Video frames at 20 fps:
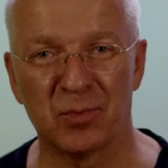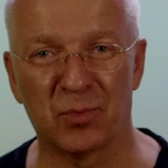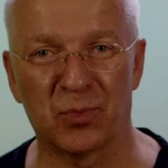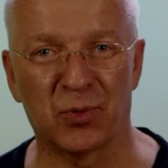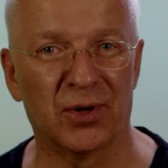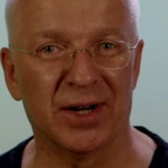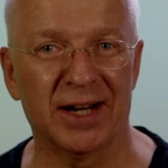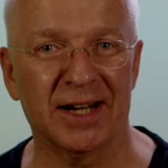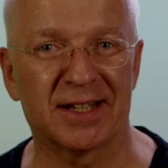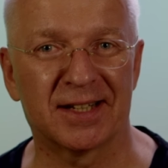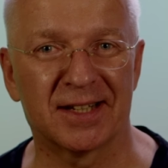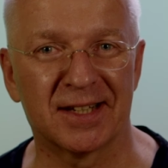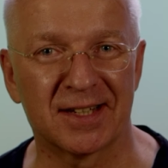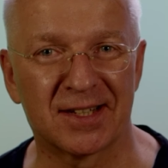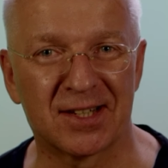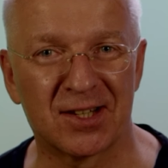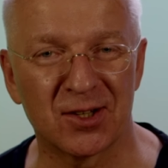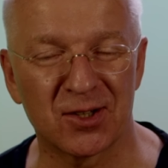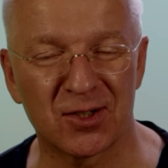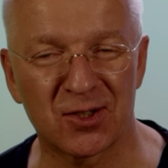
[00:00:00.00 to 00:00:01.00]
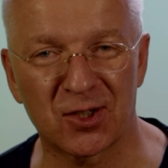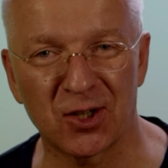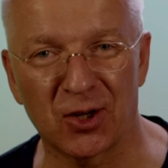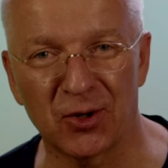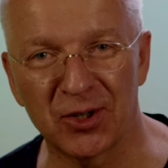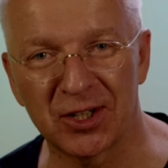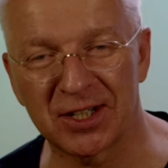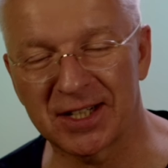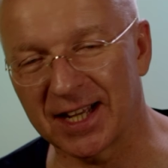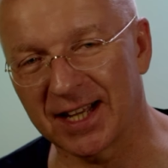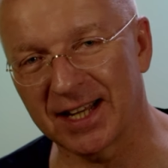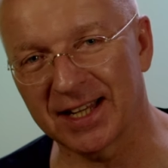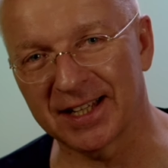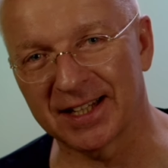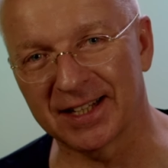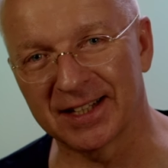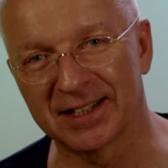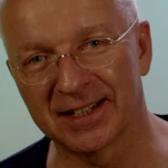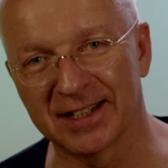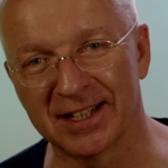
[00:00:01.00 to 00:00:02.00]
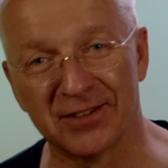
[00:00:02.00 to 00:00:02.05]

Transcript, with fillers: Practice your storytelling